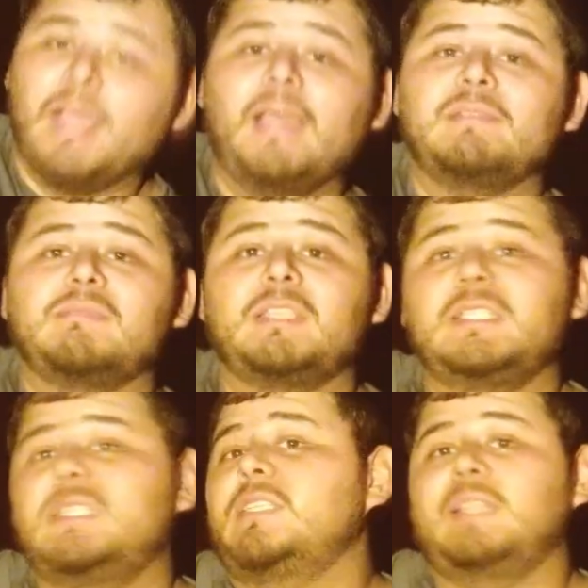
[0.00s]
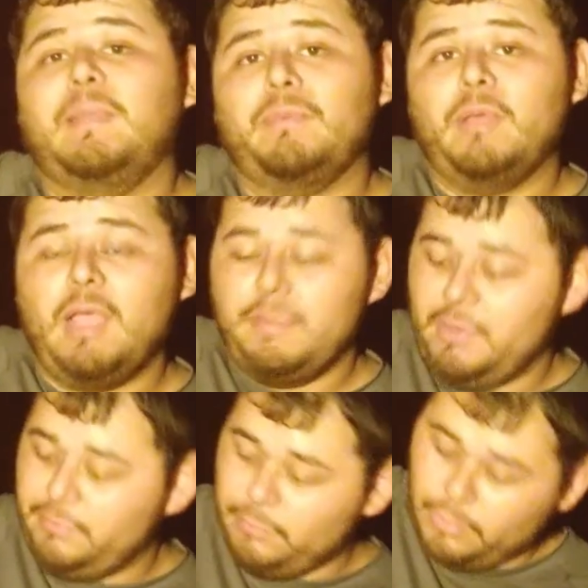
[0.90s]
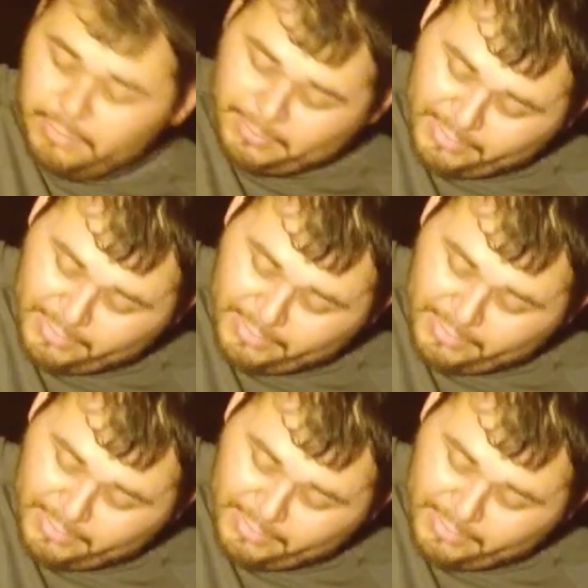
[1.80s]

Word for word: I have some seasonings and I brought I brought from home in a